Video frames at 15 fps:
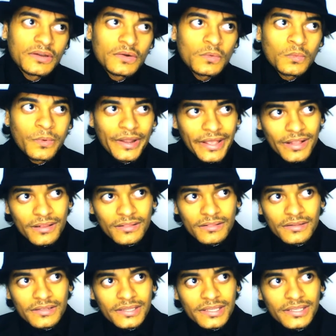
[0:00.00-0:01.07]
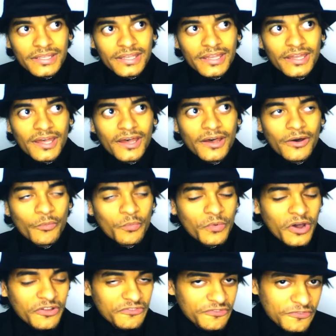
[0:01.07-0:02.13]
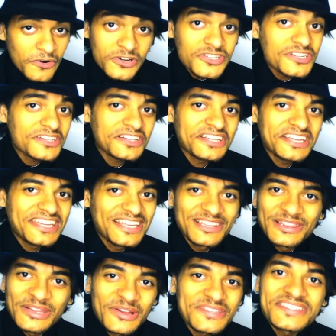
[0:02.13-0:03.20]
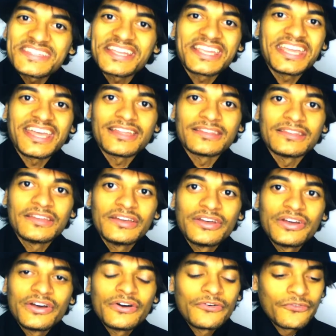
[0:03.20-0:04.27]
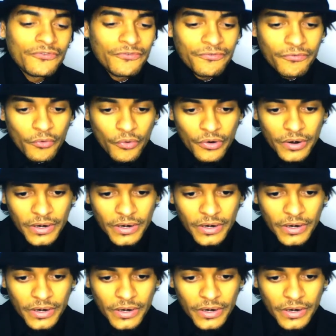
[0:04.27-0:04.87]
Well, unfortunately, he lost again for